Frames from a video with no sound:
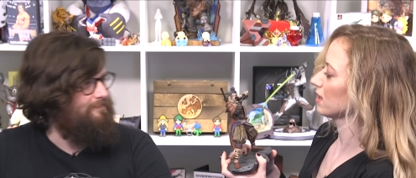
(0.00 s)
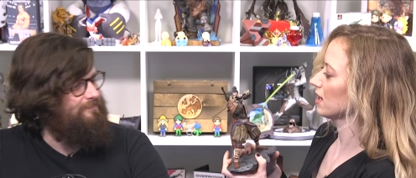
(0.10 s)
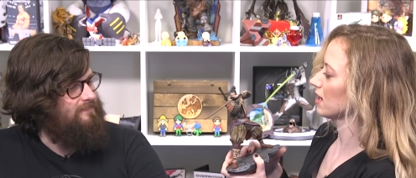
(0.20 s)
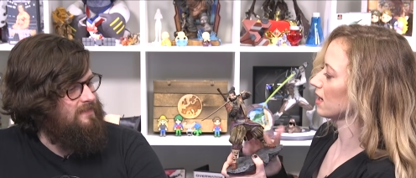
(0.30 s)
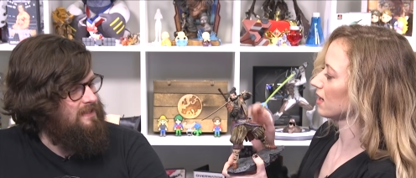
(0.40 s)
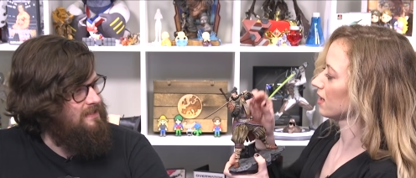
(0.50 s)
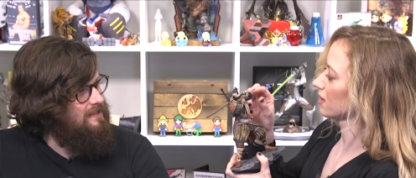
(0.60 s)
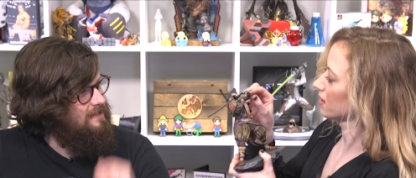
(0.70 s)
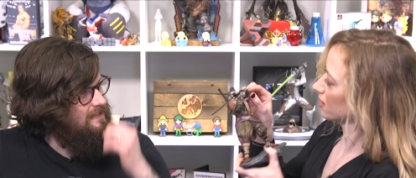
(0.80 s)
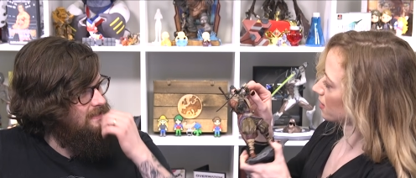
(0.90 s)
Speaker 1: Yeah.
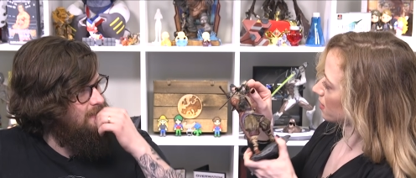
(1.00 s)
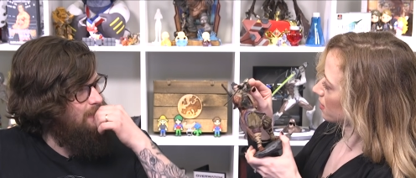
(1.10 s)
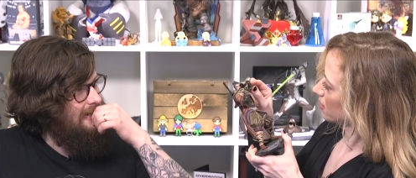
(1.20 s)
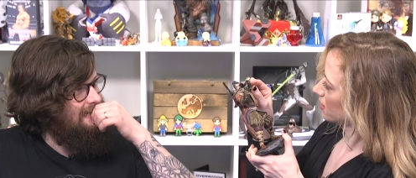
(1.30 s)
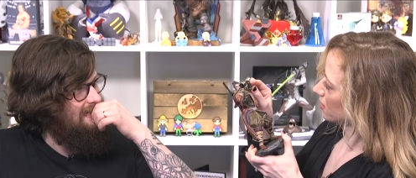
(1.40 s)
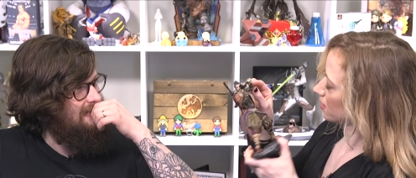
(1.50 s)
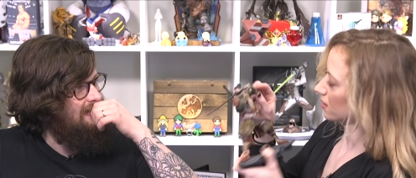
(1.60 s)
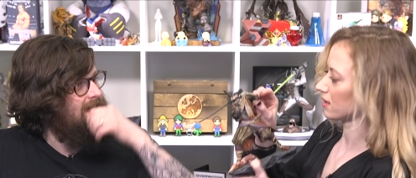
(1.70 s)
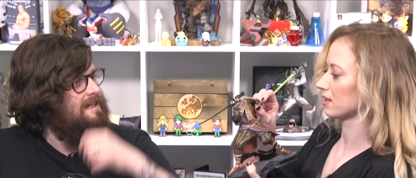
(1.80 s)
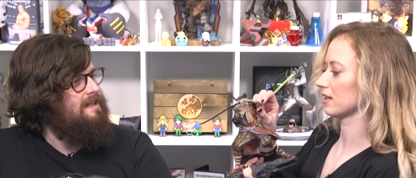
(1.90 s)
In, in the base
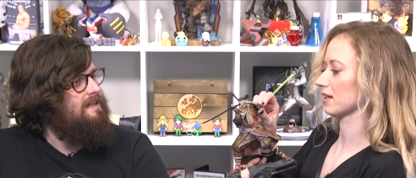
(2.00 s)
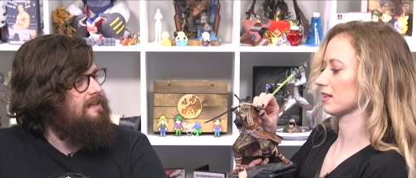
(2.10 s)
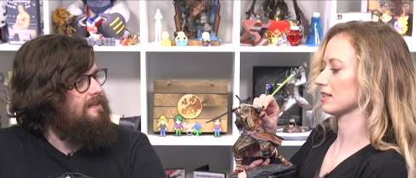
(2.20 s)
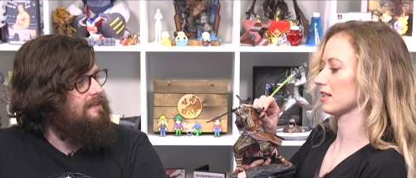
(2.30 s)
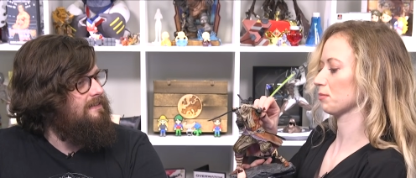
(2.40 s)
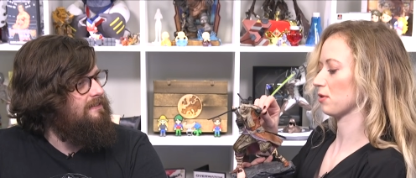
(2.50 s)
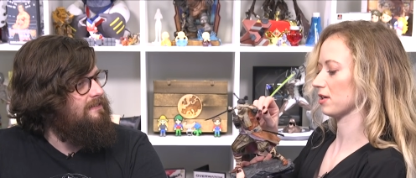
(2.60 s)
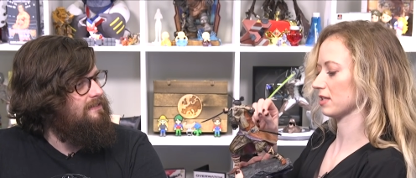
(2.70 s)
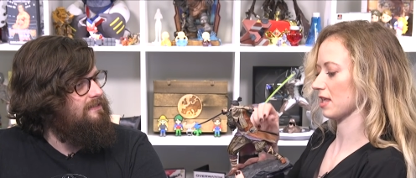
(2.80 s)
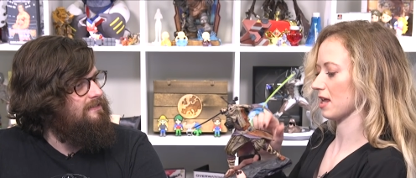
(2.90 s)
Speaker 2: like his little
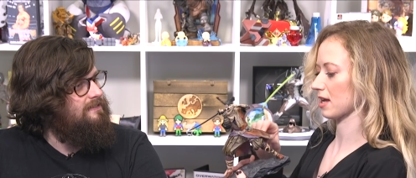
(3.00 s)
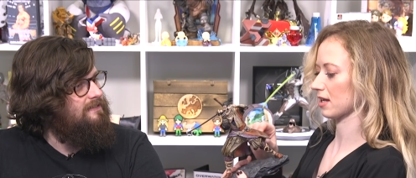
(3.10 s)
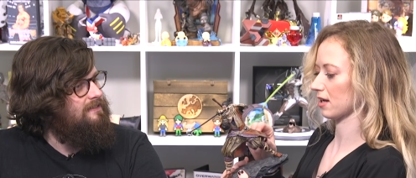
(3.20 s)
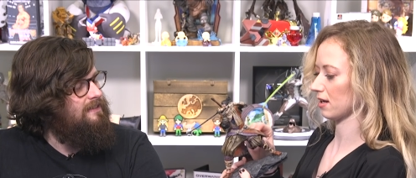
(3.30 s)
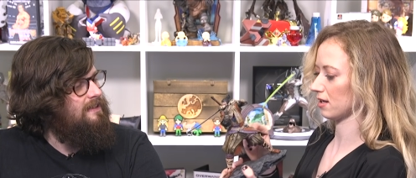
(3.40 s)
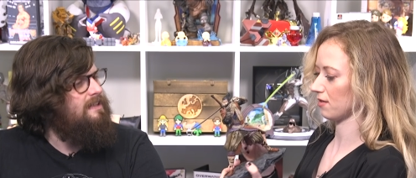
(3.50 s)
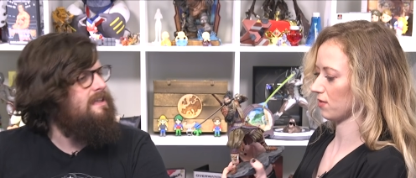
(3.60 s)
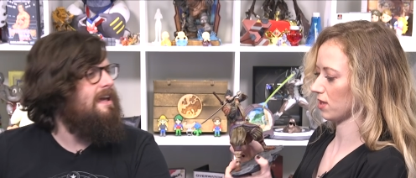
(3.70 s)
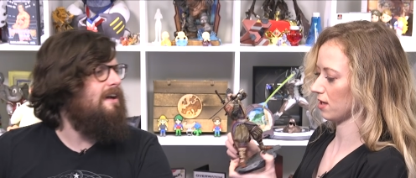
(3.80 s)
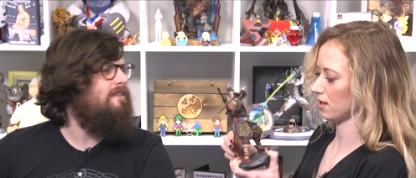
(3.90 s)
prosthetic and
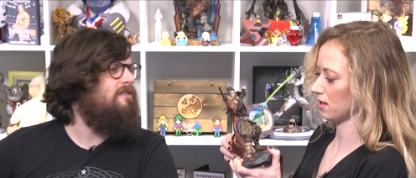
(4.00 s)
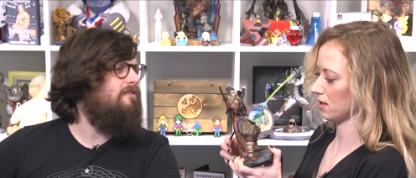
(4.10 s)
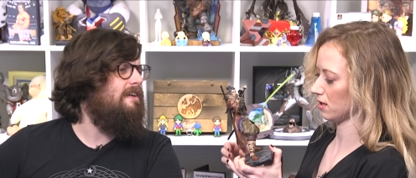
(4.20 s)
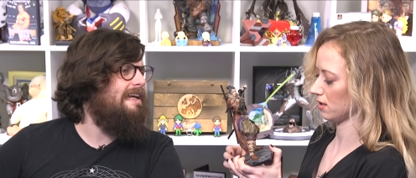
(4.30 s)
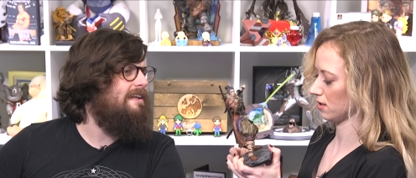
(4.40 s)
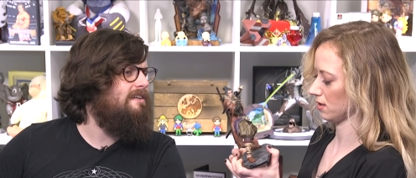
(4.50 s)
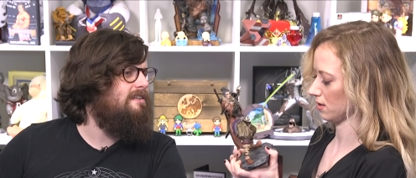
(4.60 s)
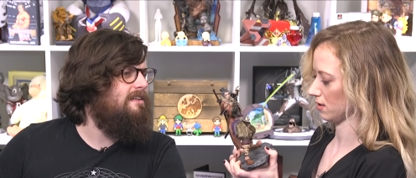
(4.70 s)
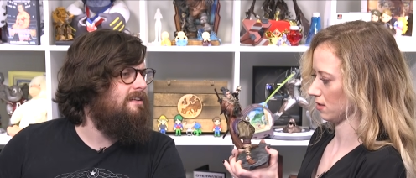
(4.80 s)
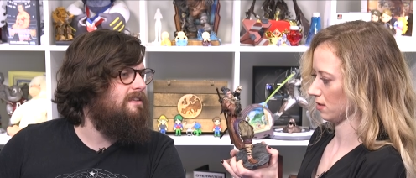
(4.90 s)
everything. Yeah, I've not really
Speaker 1: had a
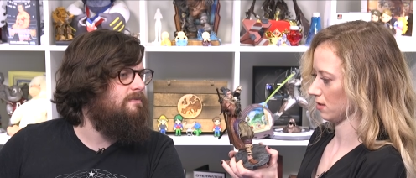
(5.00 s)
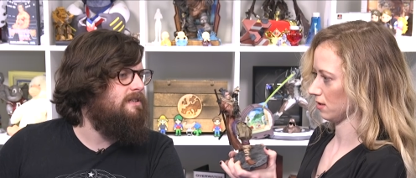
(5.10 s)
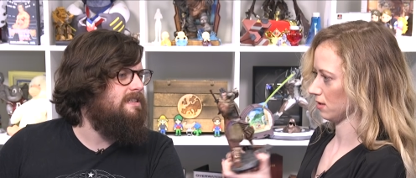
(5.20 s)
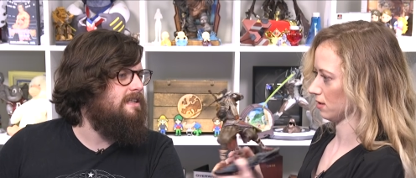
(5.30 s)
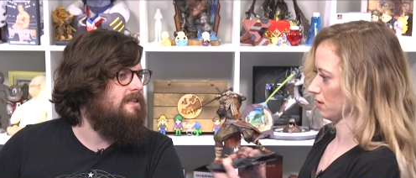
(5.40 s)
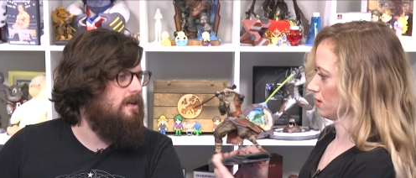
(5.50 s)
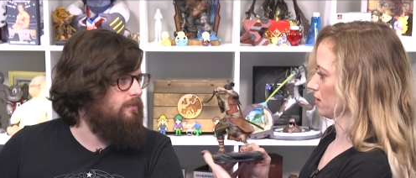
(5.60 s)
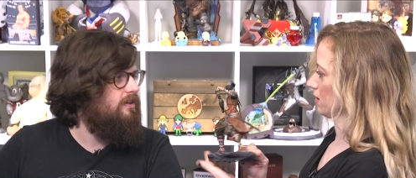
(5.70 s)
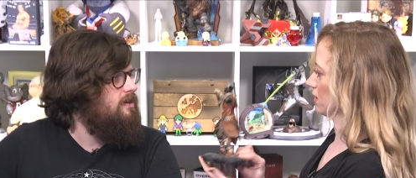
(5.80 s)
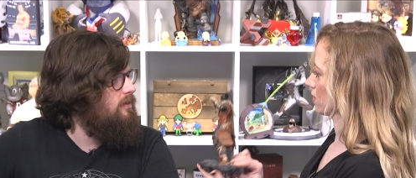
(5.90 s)
good look at the prosthetic arm
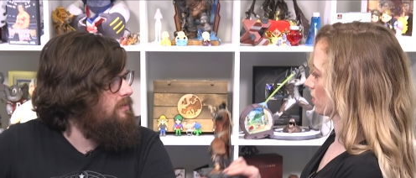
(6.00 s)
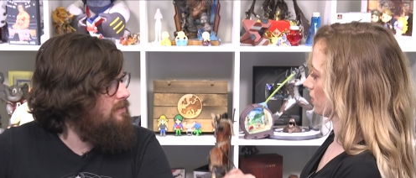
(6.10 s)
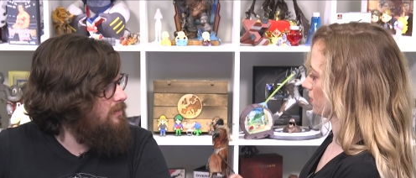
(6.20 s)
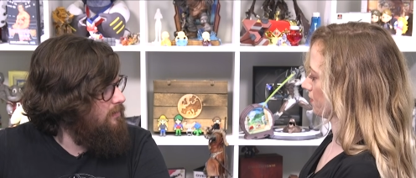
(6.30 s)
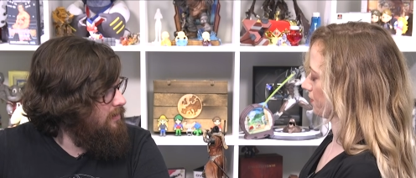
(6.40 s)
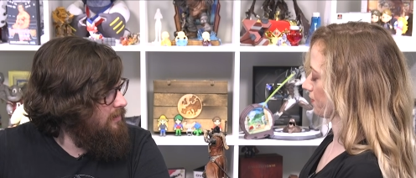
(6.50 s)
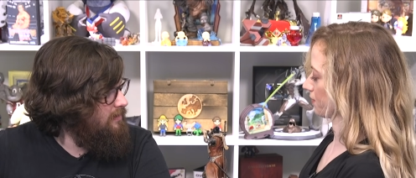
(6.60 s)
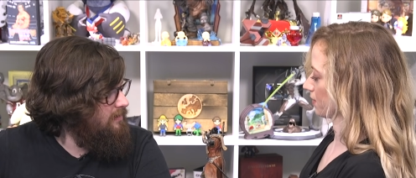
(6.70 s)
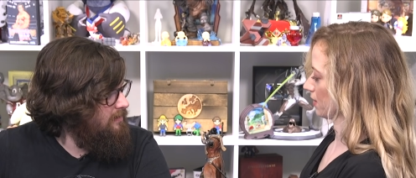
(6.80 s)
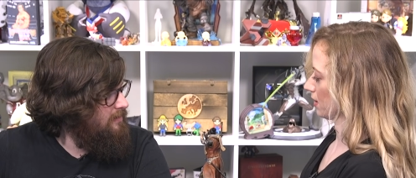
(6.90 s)
because I know he's got
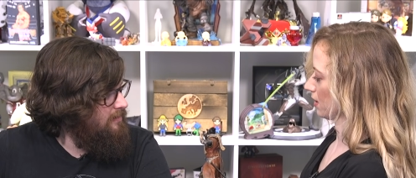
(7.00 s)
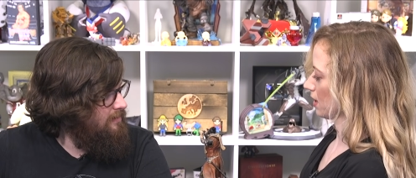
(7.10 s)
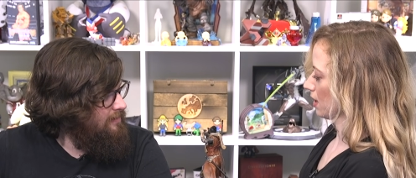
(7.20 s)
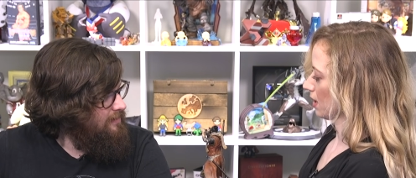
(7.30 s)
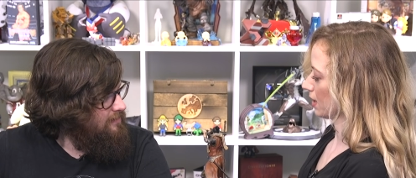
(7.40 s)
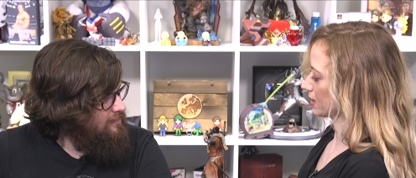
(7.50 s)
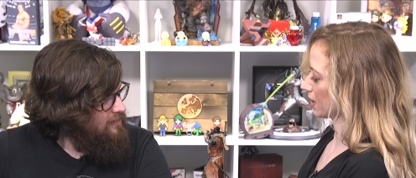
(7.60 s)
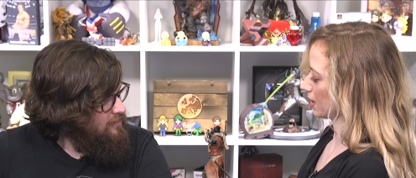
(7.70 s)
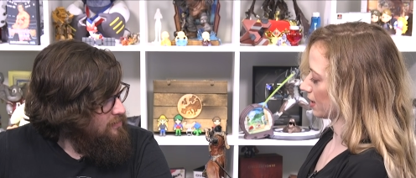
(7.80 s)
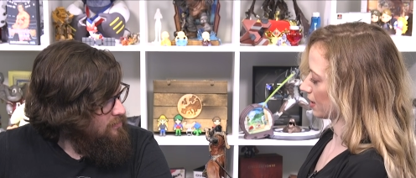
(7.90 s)
one.
Speaker 2: It's like